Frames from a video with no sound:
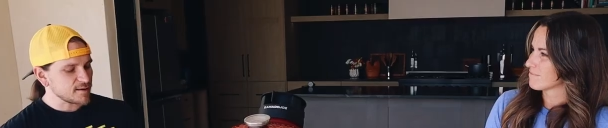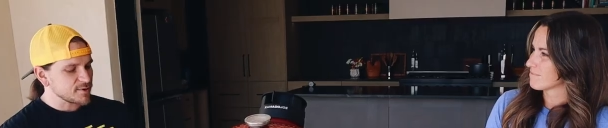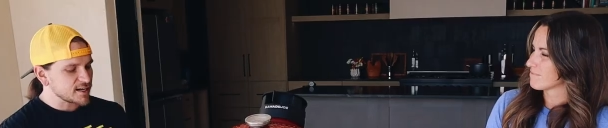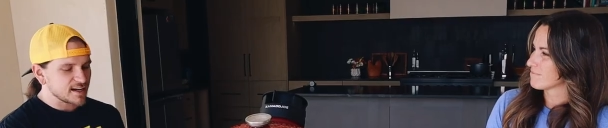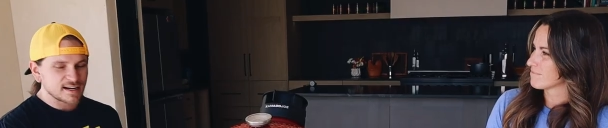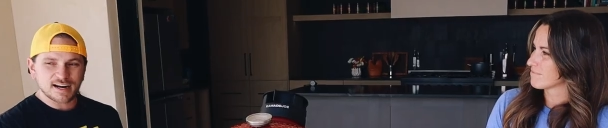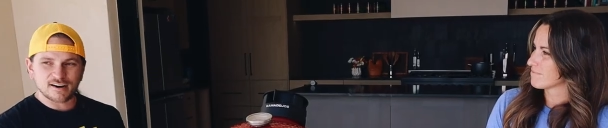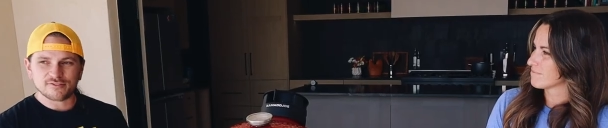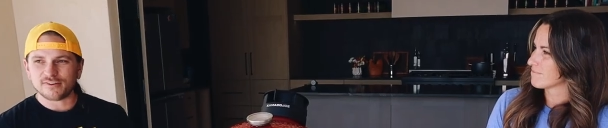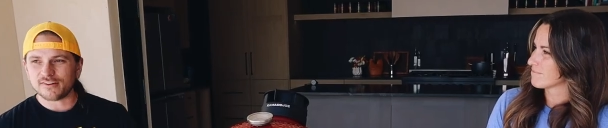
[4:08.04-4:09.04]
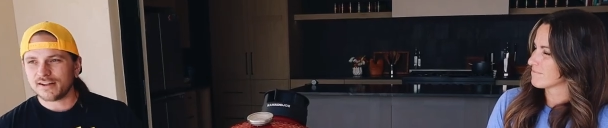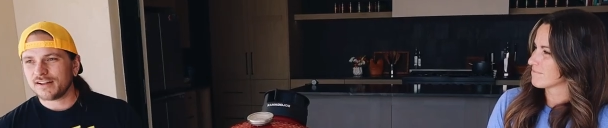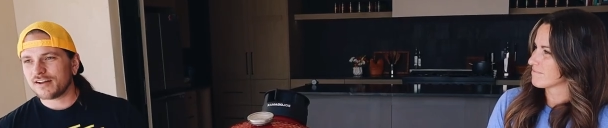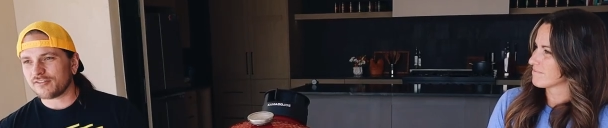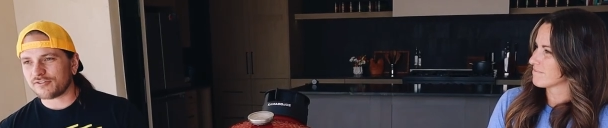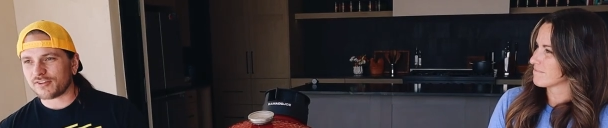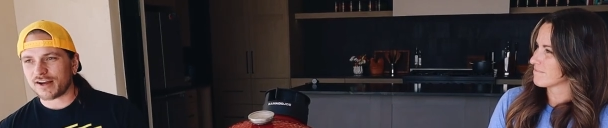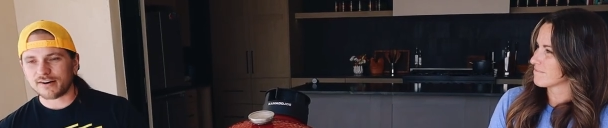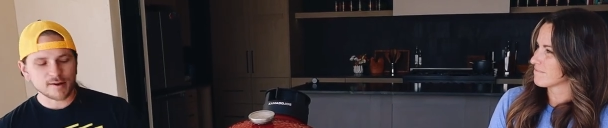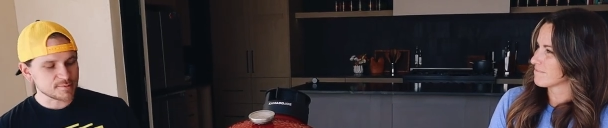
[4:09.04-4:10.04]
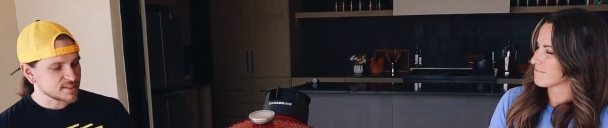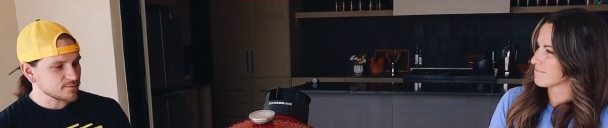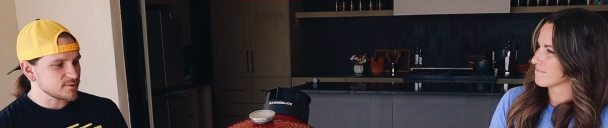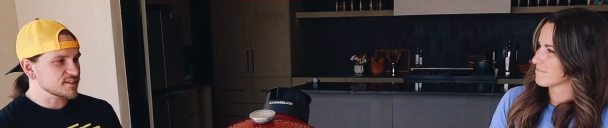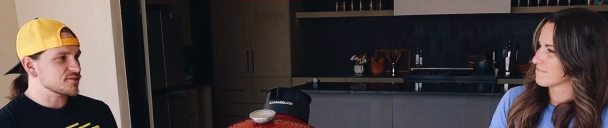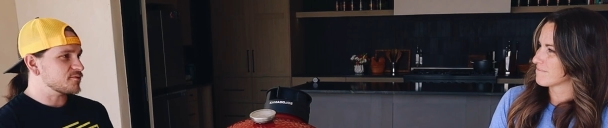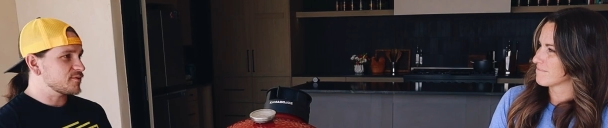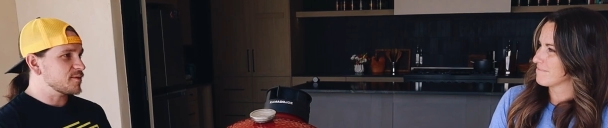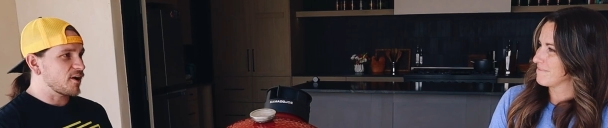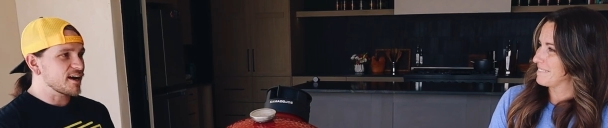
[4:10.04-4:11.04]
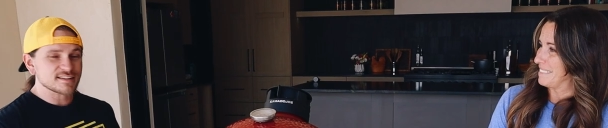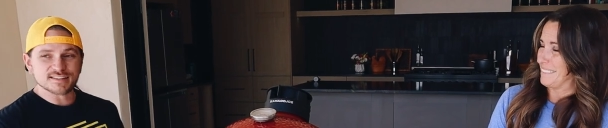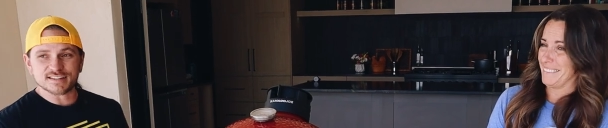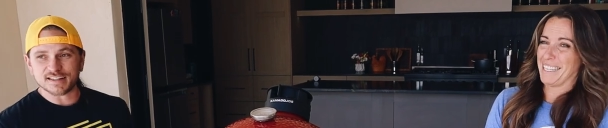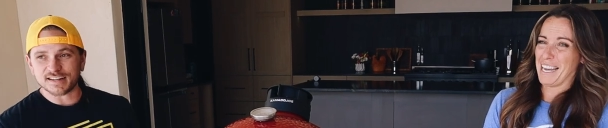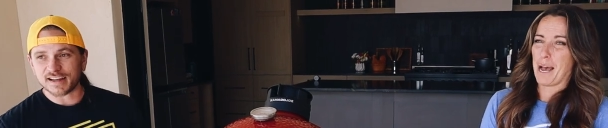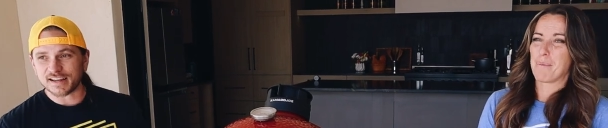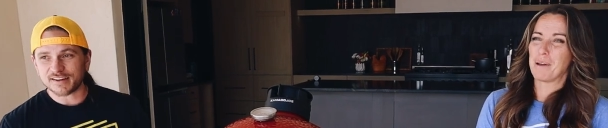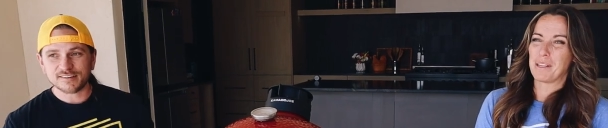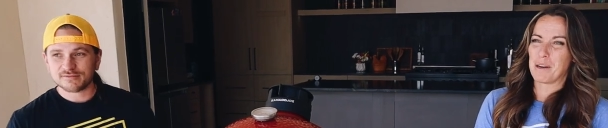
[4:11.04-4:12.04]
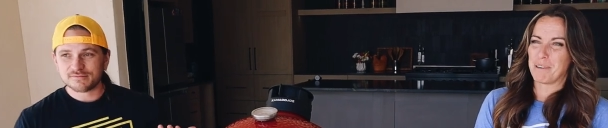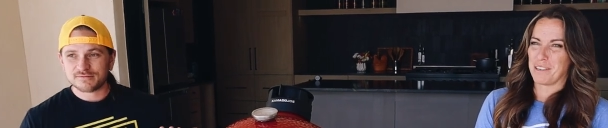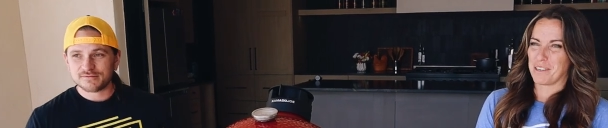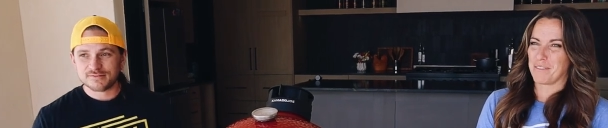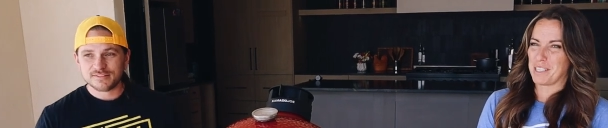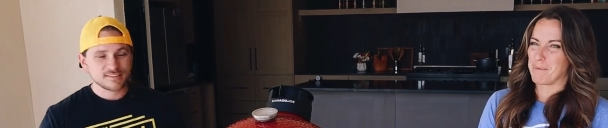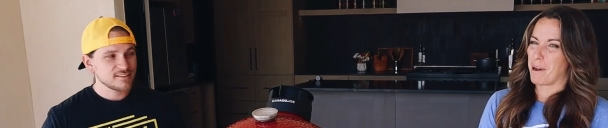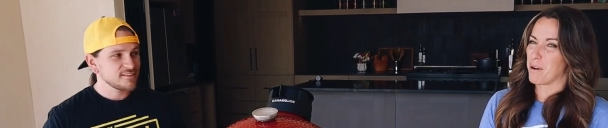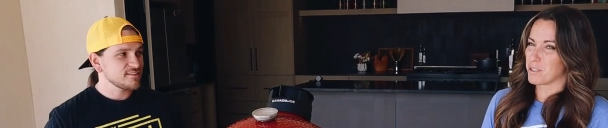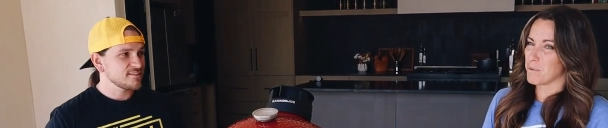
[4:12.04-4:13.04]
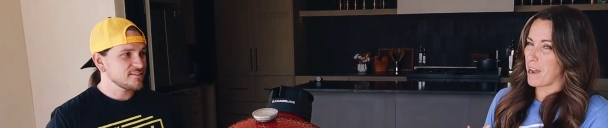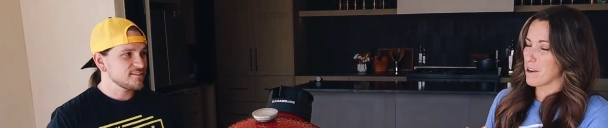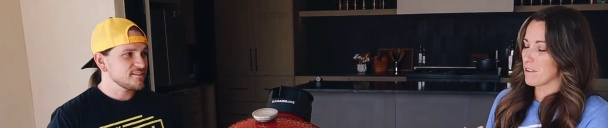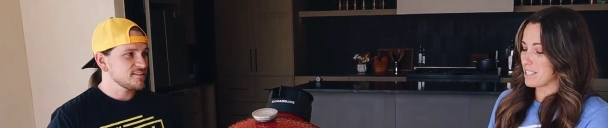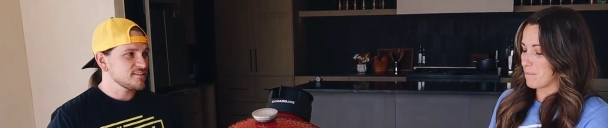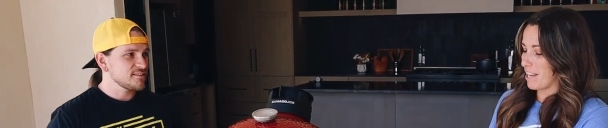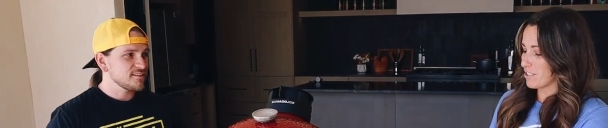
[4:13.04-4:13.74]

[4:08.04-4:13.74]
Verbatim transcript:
Speaker 1: gotta be kind of careful of flare-ups, which we might see today. I'm a
Speaker 2: little bit nervous about. So my recipe